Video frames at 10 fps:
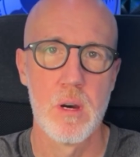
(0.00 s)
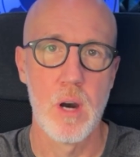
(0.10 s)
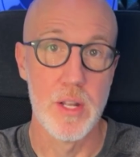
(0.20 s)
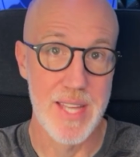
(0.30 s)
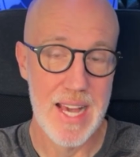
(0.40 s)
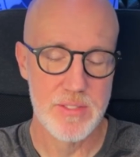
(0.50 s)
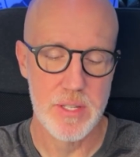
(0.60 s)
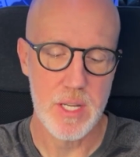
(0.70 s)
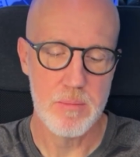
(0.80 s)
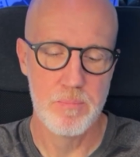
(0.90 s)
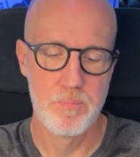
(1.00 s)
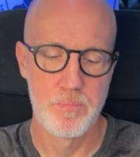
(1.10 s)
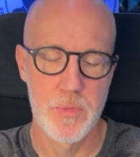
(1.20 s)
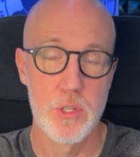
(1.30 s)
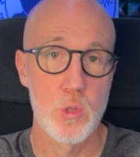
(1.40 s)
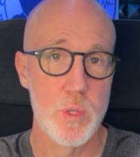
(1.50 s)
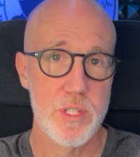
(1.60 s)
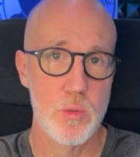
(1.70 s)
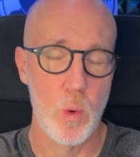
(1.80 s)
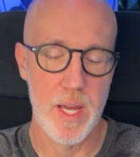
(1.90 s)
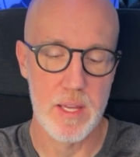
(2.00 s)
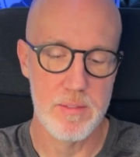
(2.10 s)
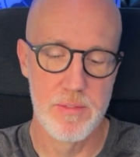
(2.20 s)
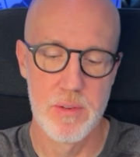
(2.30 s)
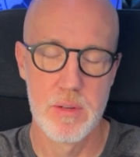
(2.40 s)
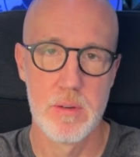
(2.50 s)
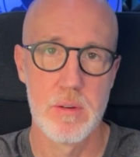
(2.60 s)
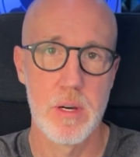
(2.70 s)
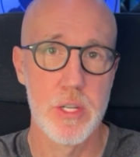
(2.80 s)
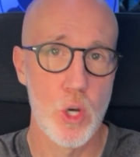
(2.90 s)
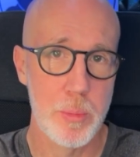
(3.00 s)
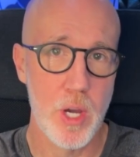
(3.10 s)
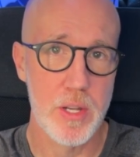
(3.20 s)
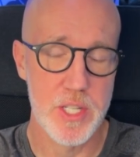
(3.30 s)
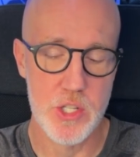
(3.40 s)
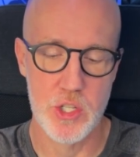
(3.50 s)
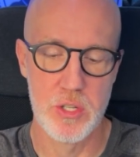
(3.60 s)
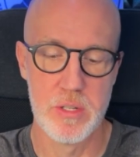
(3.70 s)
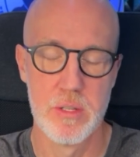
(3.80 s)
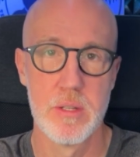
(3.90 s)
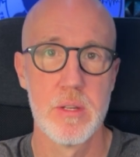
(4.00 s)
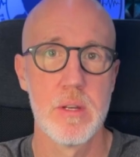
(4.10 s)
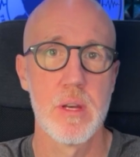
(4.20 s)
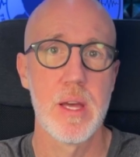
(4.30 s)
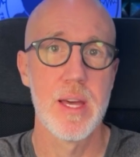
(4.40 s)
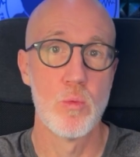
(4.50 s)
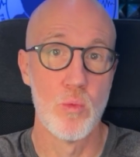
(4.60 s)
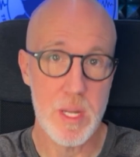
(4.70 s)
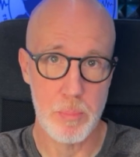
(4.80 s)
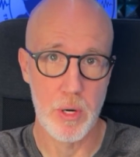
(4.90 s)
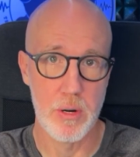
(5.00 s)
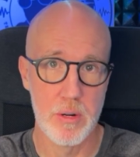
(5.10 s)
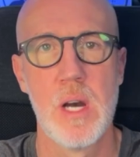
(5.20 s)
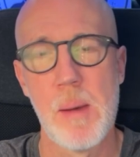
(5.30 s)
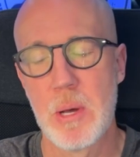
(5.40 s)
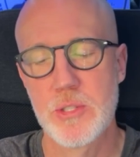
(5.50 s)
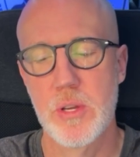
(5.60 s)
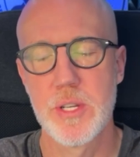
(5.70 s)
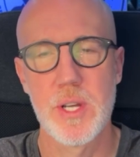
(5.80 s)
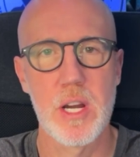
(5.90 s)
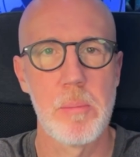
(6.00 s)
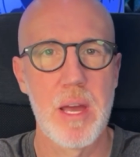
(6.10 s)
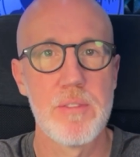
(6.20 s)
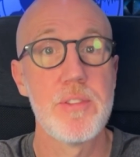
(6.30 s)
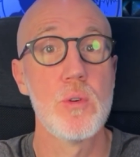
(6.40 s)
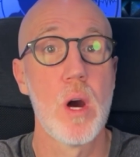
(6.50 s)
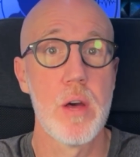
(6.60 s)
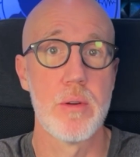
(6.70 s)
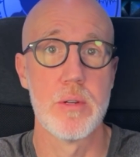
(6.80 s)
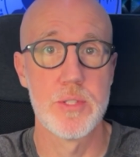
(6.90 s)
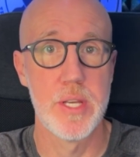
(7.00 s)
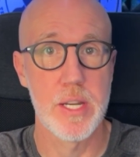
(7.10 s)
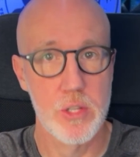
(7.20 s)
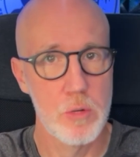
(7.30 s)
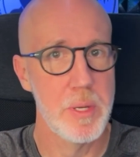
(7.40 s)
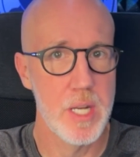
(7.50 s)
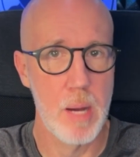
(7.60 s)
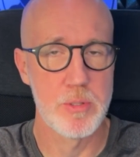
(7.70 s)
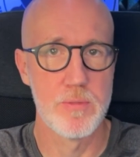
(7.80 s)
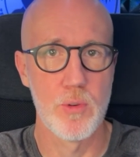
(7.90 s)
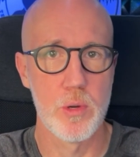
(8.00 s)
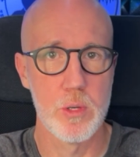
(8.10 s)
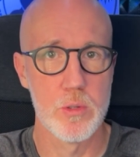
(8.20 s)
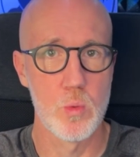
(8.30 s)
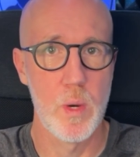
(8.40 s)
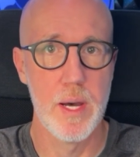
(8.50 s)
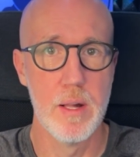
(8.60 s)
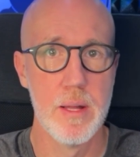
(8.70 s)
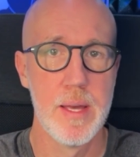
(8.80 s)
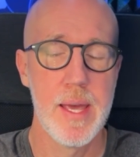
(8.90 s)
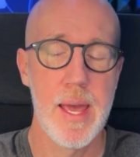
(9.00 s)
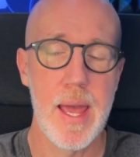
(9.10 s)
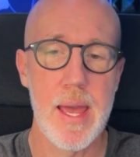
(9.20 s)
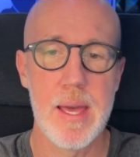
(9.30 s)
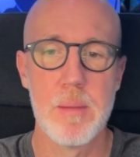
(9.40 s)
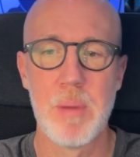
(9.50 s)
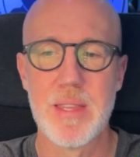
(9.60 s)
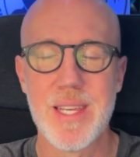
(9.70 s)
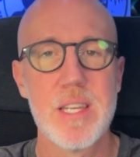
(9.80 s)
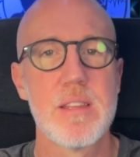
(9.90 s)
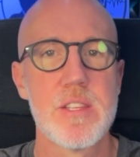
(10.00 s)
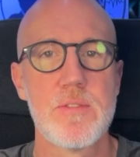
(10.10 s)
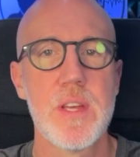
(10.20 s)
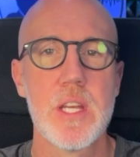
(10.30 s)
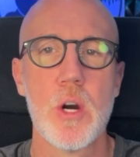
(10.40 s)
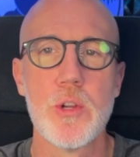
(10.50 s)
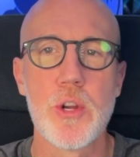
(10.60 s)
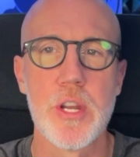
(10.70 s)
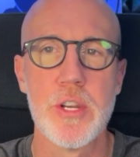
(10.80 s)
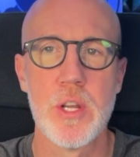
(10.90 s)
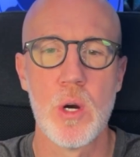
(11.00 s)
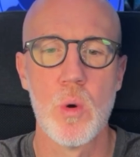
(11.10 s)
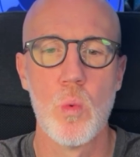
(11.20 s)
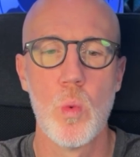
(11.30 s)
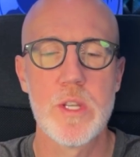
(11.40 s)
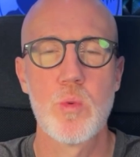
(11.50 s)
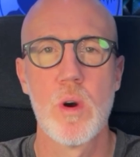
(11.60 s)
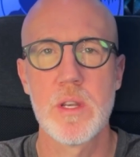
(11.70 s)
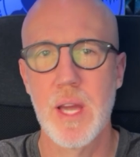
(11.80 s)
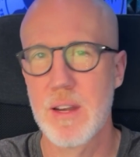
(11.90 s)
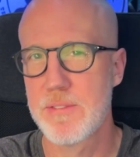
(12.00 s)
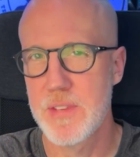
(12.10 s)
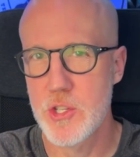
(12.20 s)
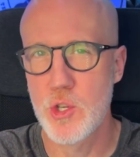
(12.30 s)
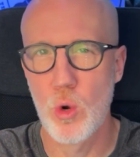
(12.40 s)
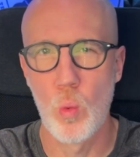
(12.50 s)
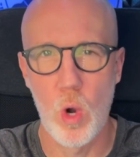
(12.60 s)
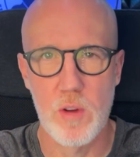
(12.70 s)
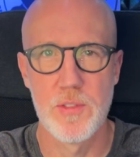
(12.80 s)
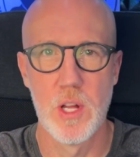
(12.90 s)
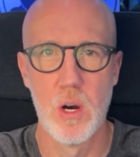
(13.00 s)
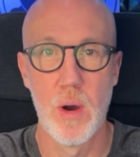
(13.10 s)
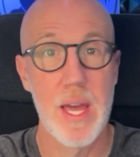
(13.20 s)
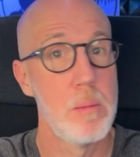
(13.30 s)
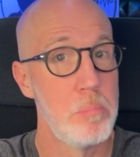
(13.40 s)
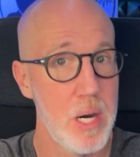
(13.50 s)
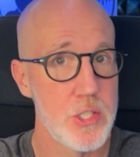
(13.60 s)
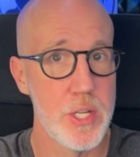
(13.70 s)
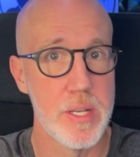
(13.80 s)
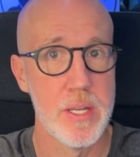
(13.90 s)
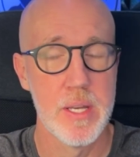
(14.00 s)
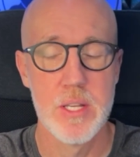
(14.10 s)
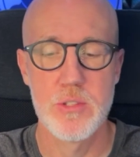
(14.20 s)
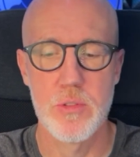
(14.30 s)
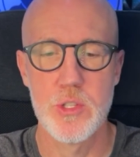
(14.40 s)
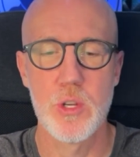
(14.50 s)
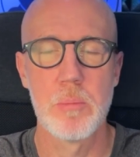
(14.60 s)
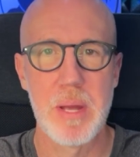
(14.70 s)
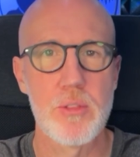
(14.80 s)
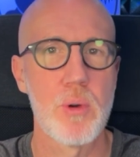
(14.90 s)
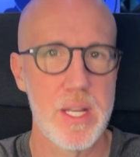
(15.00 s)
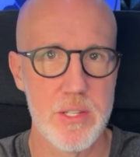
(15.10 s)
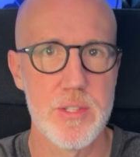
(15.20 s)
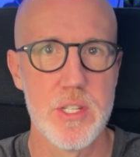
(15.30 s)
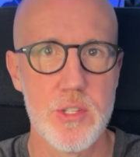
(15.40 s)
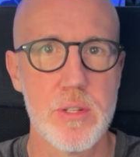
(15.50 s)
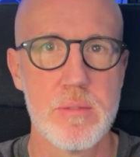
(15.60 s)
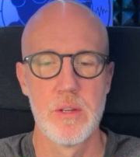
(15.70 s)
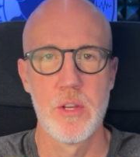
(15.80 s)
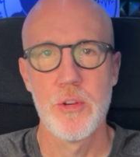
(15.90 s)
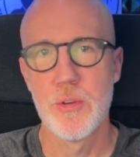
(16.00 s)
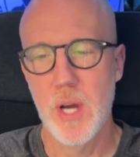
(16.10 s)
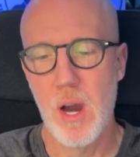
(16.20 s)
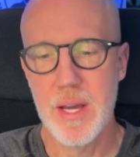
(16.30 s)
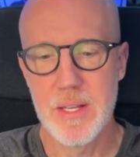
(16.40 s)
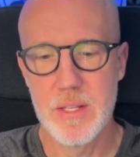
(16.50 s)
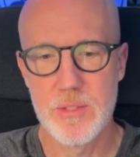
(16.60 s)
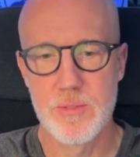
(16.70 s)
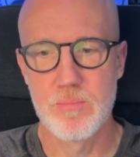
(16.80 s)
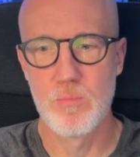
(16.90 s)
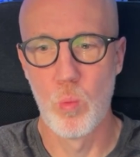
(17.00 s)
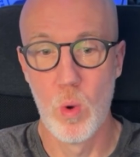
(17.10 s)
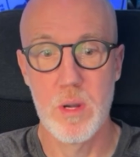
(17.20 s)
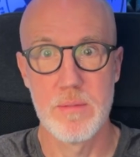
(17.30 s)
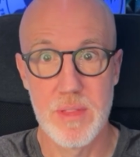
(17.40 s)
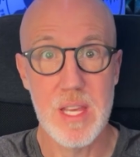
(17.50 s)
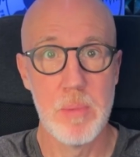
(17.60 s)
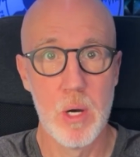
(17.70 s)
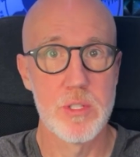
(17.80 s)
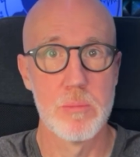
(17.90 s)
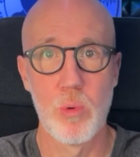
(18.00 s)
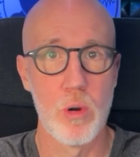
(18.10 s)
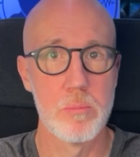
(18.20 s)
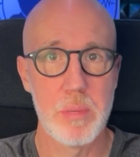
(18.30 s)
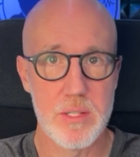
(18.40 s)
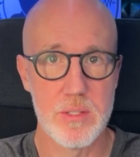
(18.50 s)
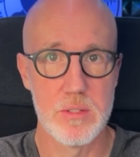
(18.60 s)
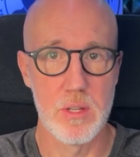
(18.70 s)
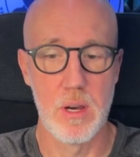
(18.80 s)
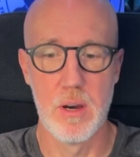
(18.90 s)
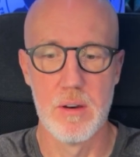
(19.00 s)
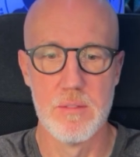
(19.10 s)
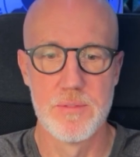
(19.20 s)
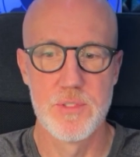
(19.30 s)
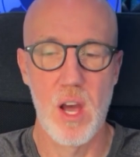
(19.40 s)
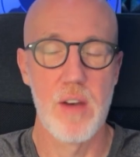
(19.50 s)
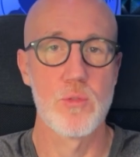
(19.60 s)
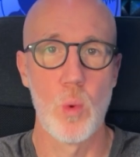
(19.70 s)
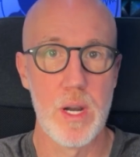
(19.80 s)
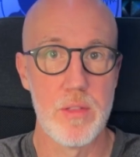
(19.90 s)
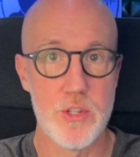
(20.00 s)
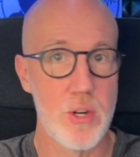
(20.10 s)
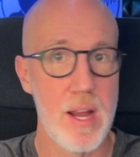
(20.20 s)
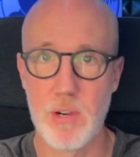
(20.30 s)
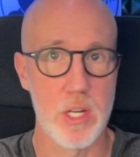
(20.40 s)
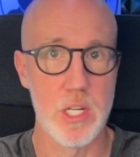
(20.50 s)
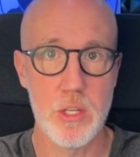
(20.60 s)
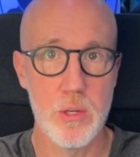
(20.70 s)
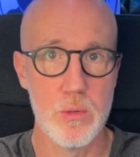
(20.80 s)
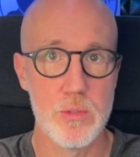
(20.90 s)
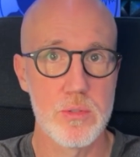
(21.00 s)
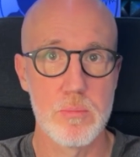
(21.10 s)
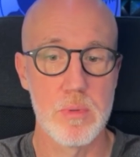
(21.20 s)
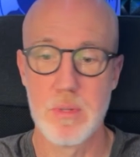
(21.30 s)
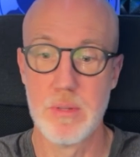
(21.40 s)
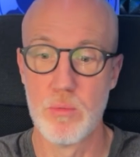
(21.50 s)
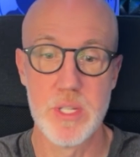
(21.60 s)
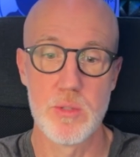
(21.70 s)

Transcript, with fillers: Audacity, Twisted Wave, Adobe Audition, and Reaper. I'm also going to talk about a few others that could be an option for you as well. And by the end of this video, you're going to know which one kind of fits your workflow and budget so that you can make the right decision. Your DAW is one of the most important pieces of software that you're ever going to use. And the reason